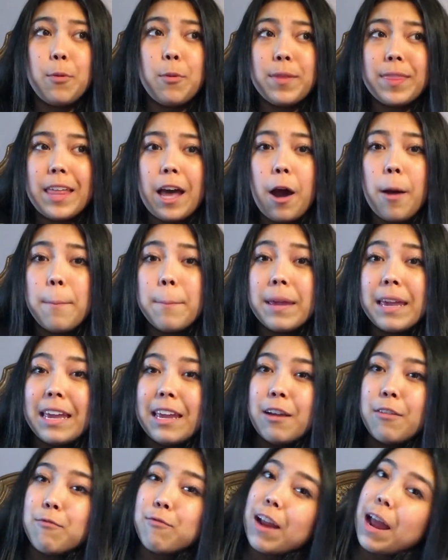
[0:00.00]
without
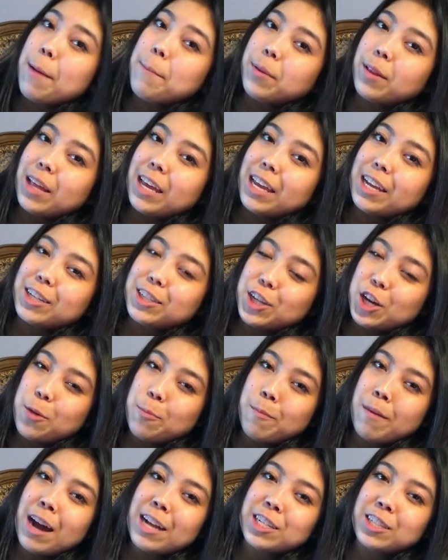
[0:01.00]
me rambling too
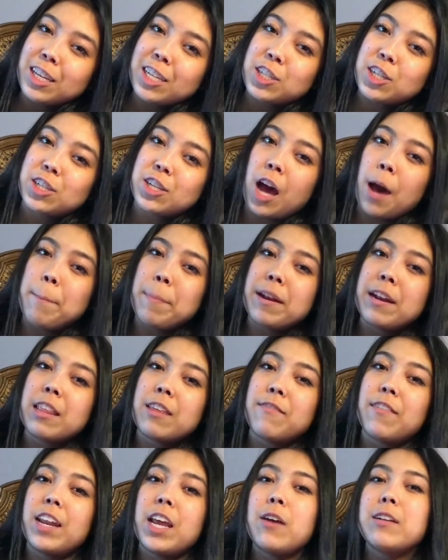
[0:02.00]
much, let's just hop into the
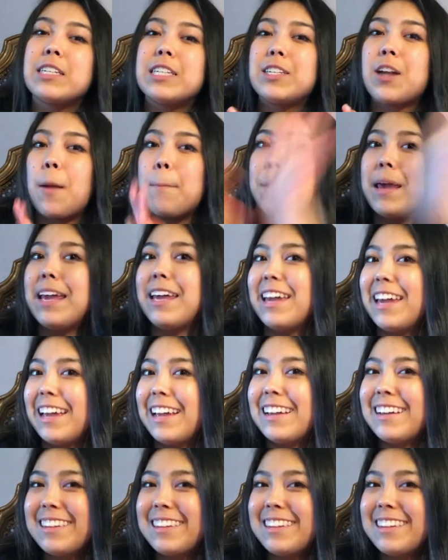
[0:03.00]
video and start baking.